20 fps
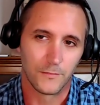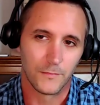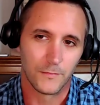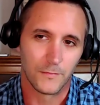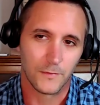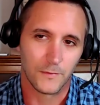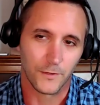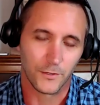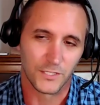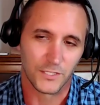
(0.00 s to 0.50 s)

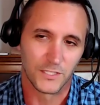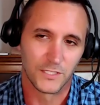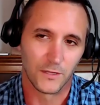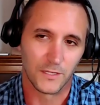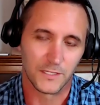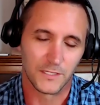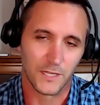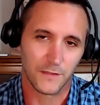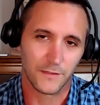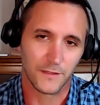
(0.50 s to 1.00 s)
there
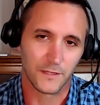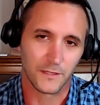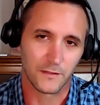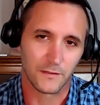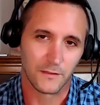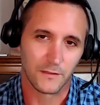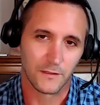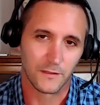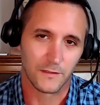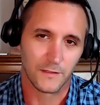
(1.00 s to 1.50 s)
still is
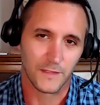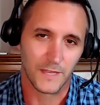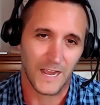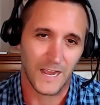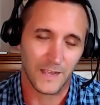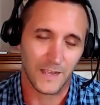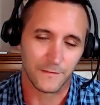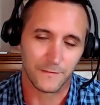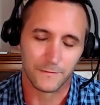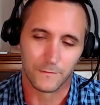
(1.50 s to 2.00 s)
nothing that
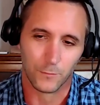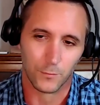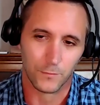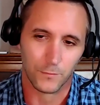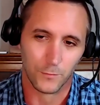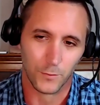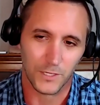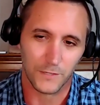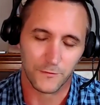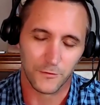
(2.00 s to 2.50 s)
I
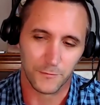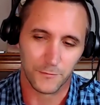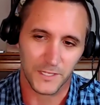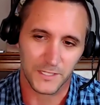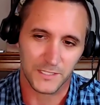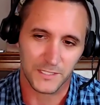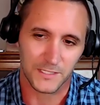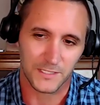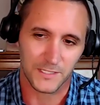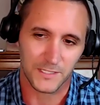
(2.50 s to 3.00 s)
read from
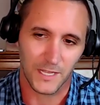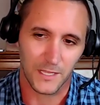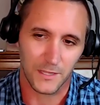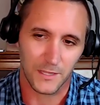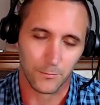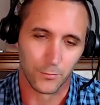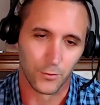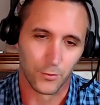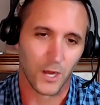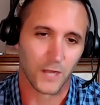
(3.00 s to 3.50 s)
this to say
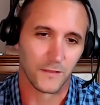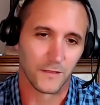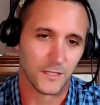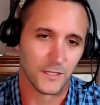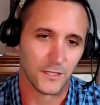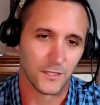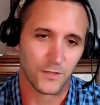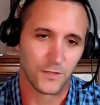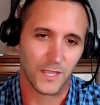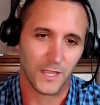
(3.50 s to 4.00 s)
that broadly
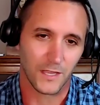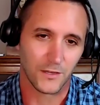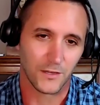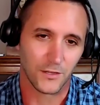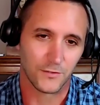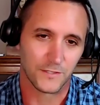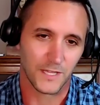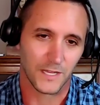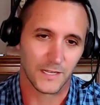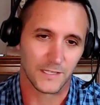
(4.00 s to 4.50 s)
you can't
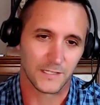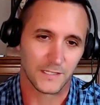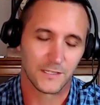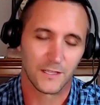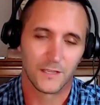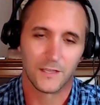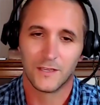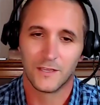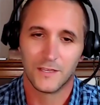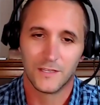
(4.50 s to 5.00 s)
use that as
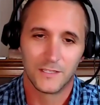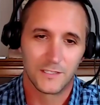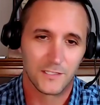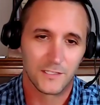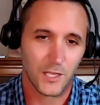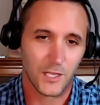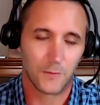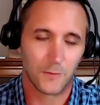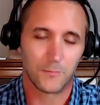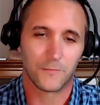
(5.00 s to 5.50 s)

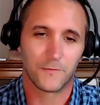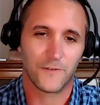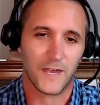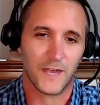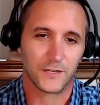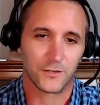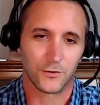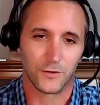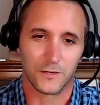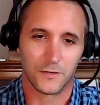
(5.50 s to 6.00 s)
some
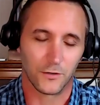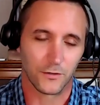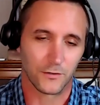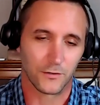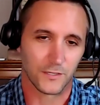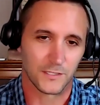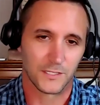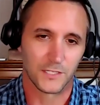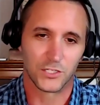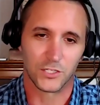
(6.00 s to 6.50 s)
factor in your
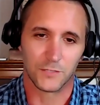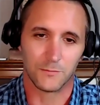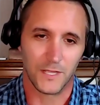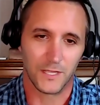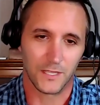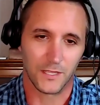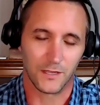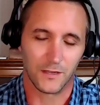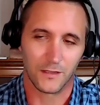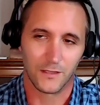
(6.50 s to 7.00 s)

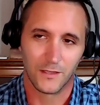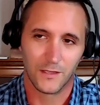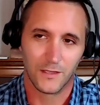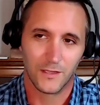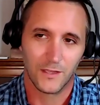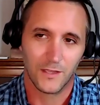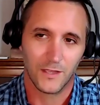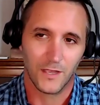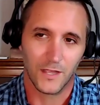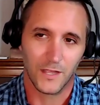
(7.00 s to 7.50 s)
decision-making.
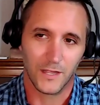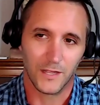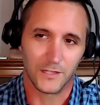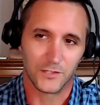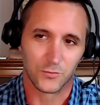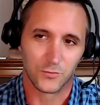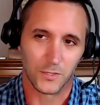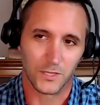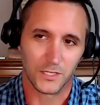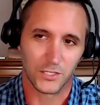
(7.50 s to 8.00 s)

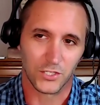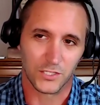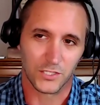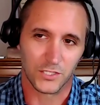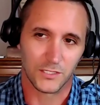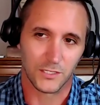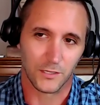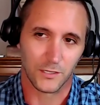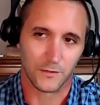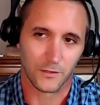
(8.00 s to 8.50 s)
It's really
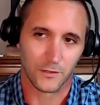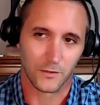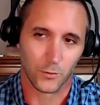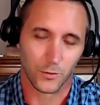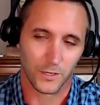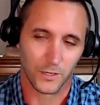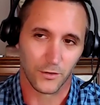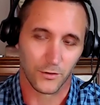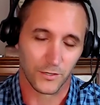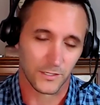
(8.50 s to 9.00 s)
just, the
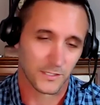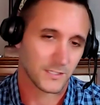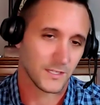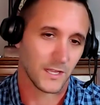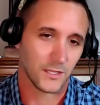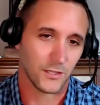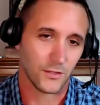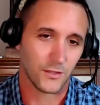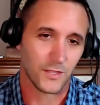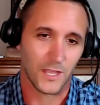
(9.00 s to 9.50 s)
court here is
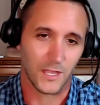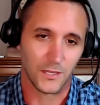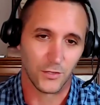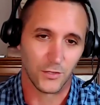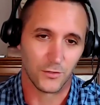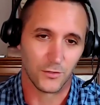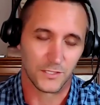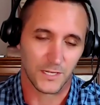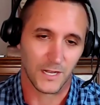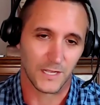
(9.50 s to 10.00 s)
saying you can't
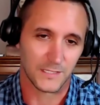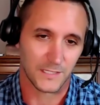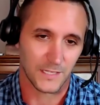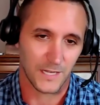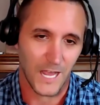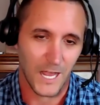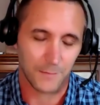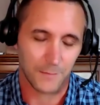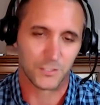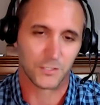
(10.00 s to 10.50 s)
use it as an
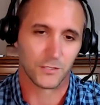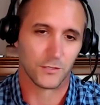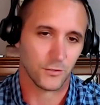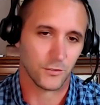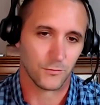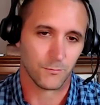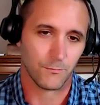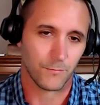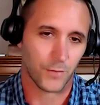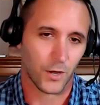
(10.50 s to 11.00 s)

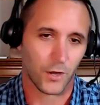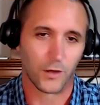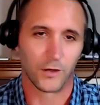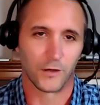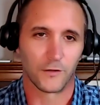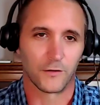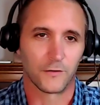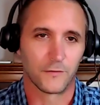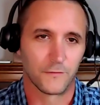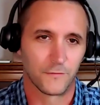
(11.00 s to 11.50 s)
absolute
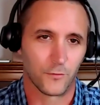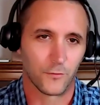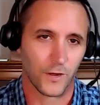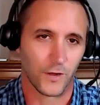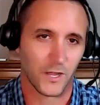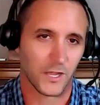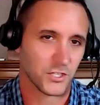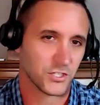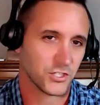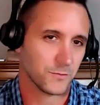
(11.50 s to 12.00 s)
bar for
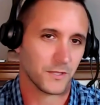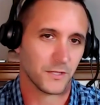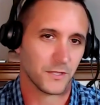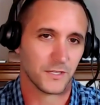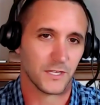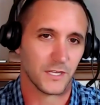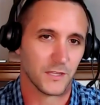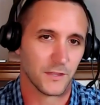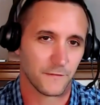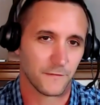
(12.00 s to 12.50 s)

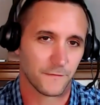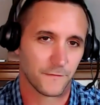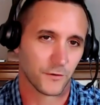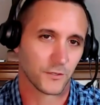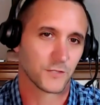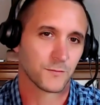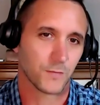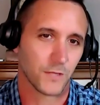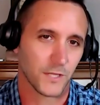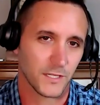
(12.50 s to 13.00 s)
eligibility in the
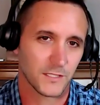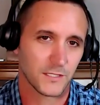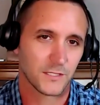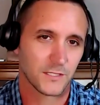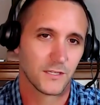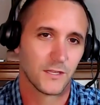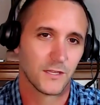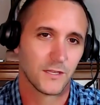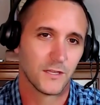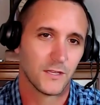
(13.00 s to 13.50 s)
first place.
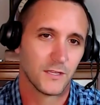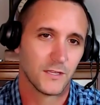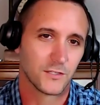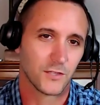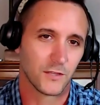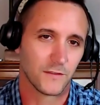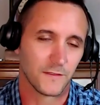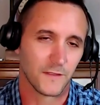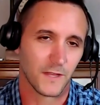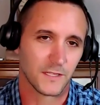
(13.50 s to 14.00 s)

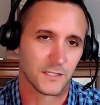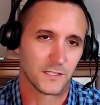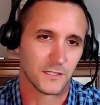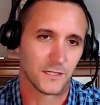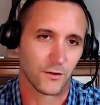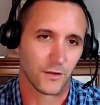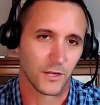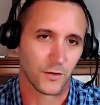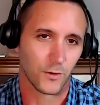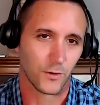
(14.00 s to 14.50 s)
So I think that's an
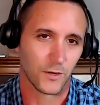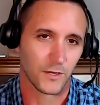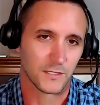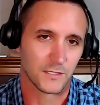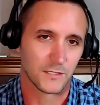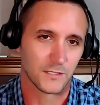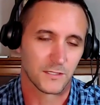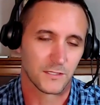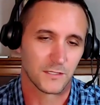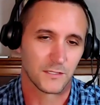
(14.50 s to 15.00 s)
area where it's
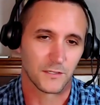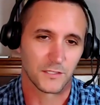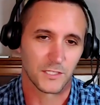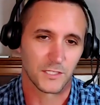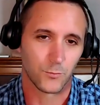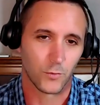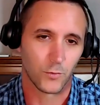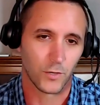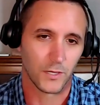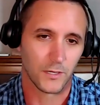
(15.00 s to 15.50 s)
still
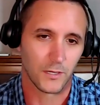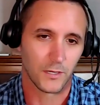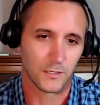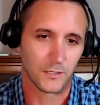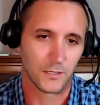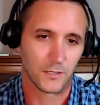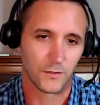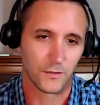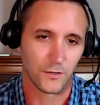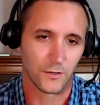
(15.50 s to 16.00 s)
somewhat
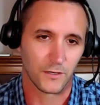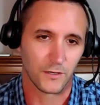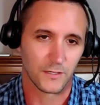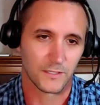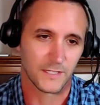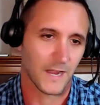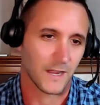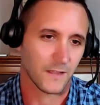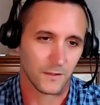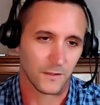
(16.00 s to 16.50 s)
unclear
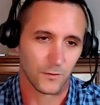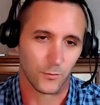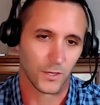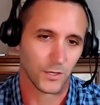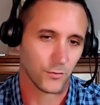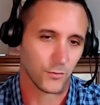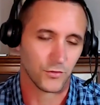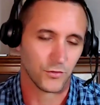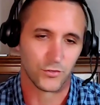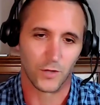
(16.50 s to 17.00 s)
exactly where
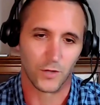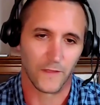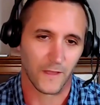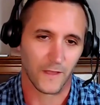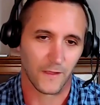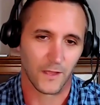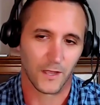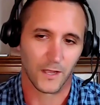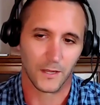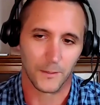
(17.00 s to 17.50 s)
you would draw
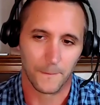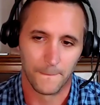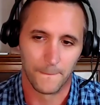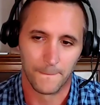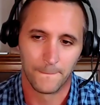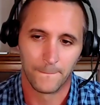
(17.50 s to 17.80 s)
that line.